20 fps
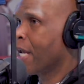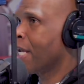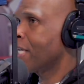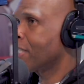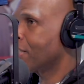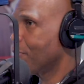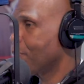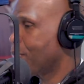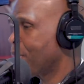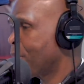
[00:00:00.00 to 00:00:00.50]
get
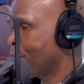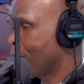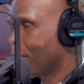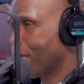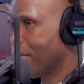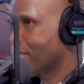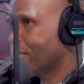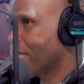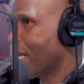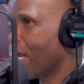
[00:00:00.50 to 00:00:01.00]
some people
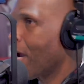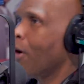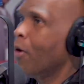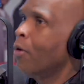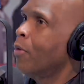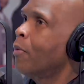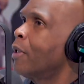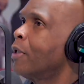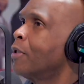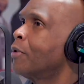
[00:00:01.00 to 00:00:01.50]
that say,
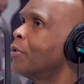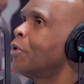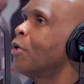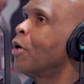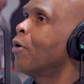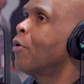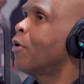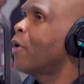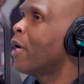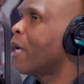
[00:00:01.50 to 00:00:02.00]
"Oh, well, you
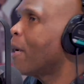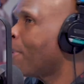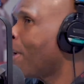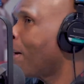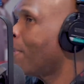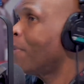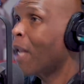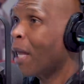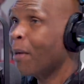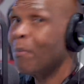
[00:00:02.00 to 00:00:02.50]
don't know hip
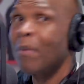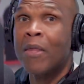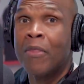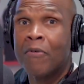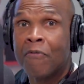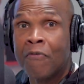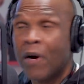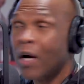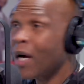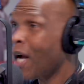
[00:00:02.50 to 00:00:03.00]
hop." But like,
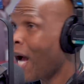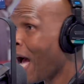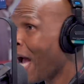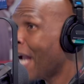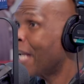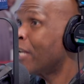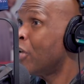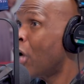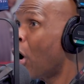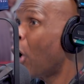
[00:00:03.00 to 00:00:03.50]
"Motherfucker,
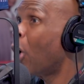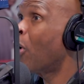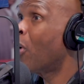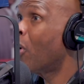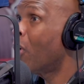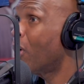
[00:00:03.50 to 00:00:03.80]
I know